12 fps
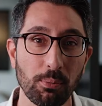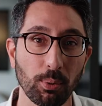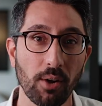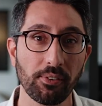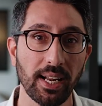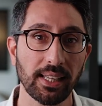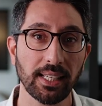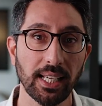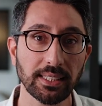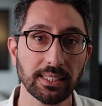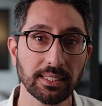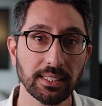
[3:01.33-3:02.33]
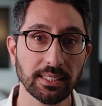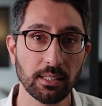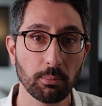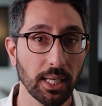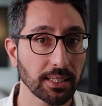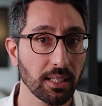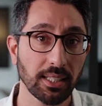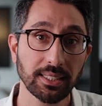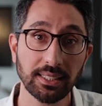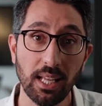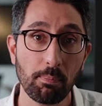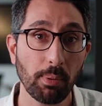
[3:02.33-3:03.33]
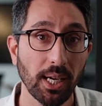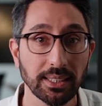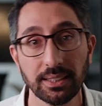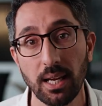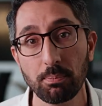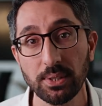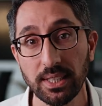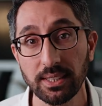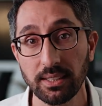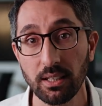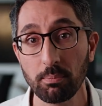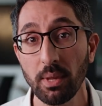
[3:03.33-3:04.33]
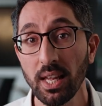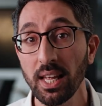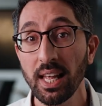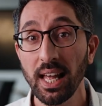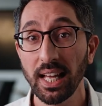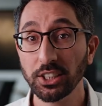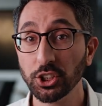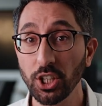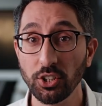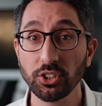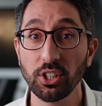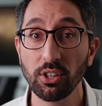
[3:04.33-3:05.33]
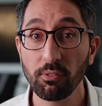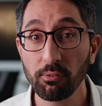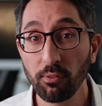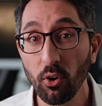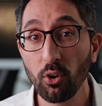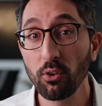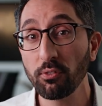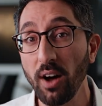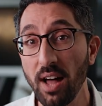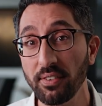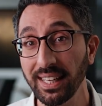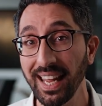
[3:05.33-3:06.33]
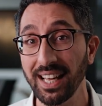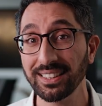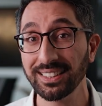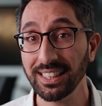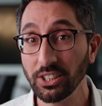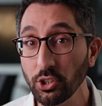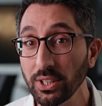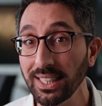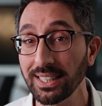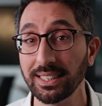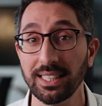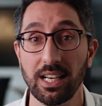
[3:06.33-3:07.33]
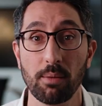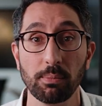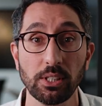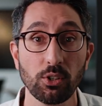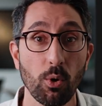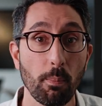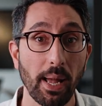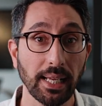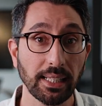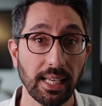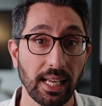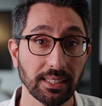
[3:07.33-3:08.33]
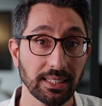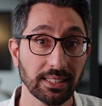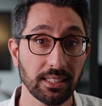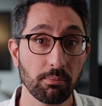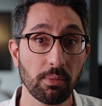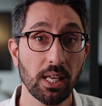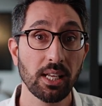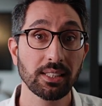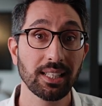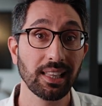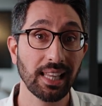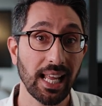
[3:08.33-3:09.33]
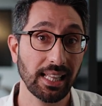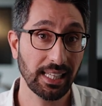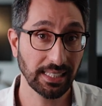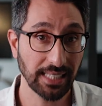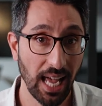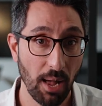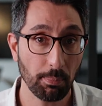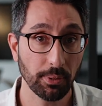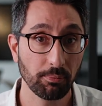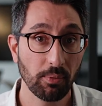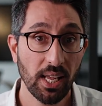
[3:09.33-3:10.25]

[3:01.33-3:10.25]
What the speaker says: the profit allocation system. It's got a step-by-step system. It shows you the 4 or 5 accounts that you need to set up in your bank account system to let this happen.